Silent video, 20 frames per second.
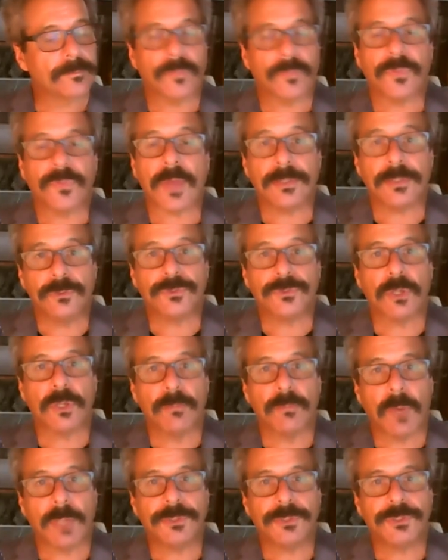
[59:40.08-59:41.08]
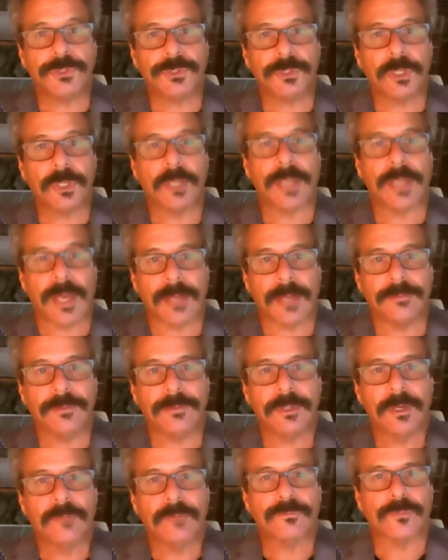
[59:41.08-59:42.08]
thank you so much again
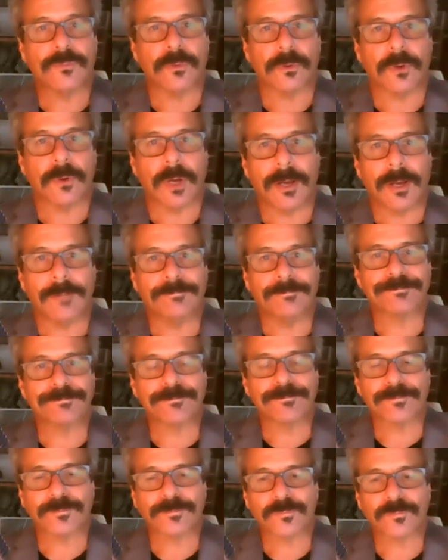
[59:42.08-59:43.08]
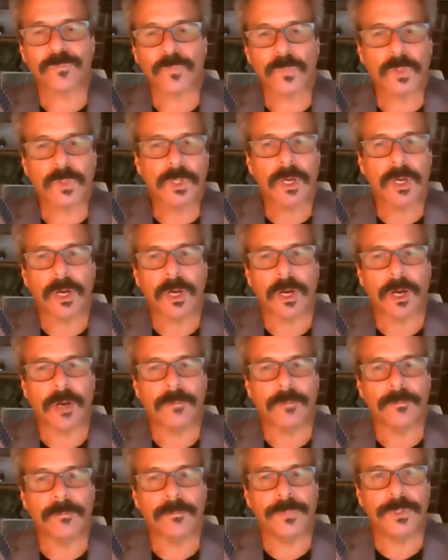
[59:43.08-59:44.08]
for uh,
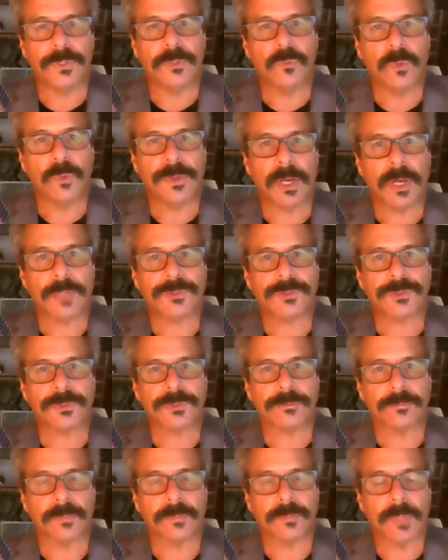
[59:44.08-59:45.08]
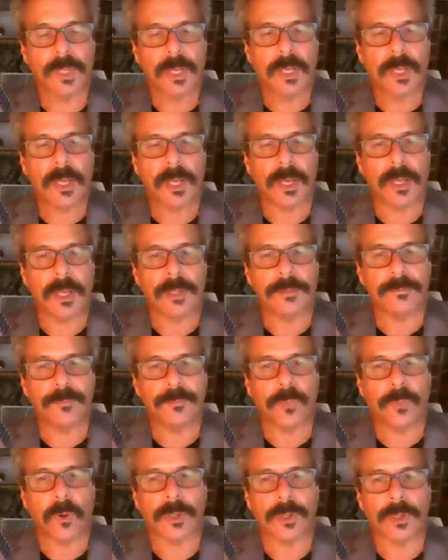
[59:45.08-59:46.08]
um, being with us and and
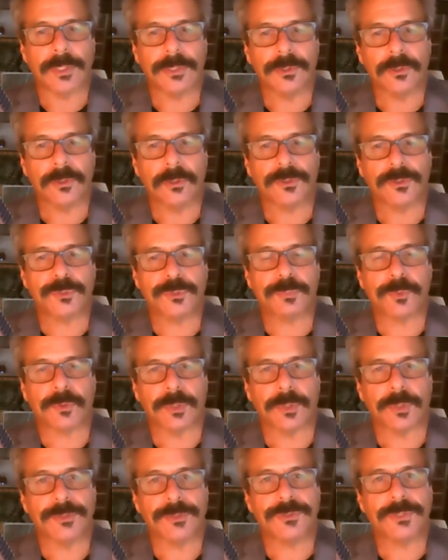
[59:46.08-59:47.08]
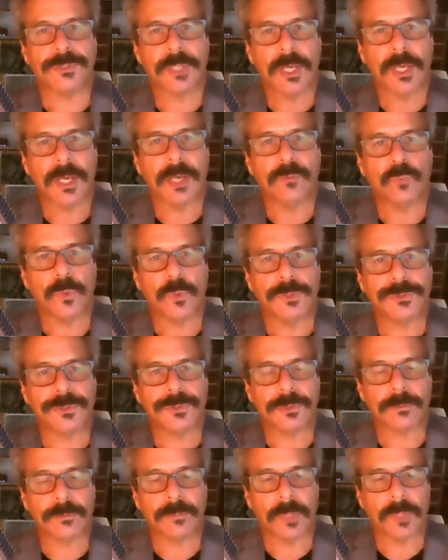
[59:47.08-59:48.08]
imparting your experience and
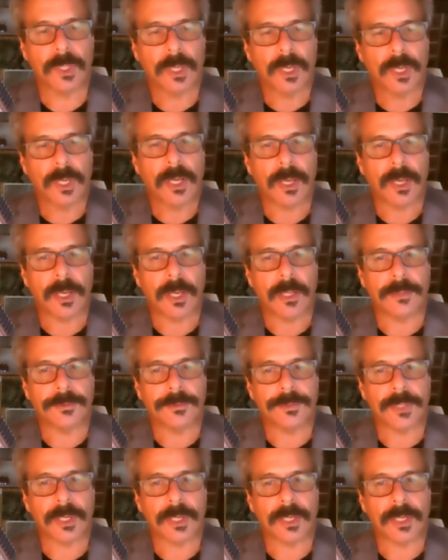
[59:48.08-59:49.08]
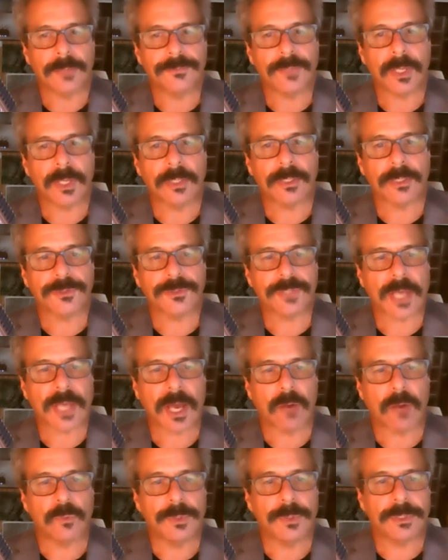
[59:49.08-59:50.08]
wisdom and uh, telling us
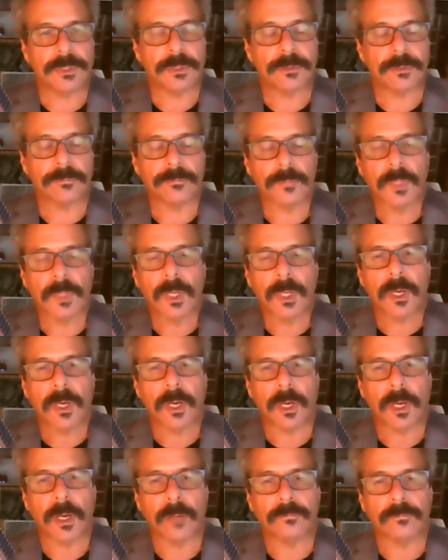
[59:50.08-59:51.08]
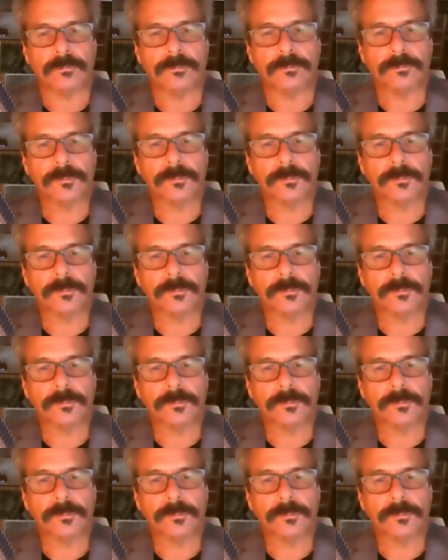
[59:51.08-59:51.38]
how we can um,